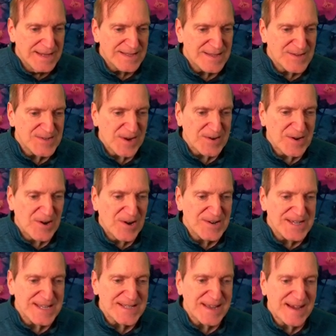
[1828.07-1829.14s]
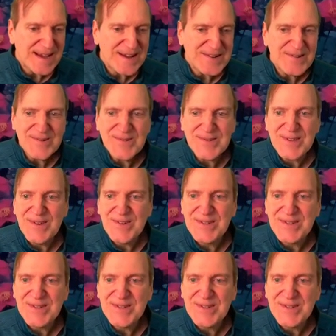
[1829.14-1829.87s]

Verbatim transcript: There's our conky toggle, so it's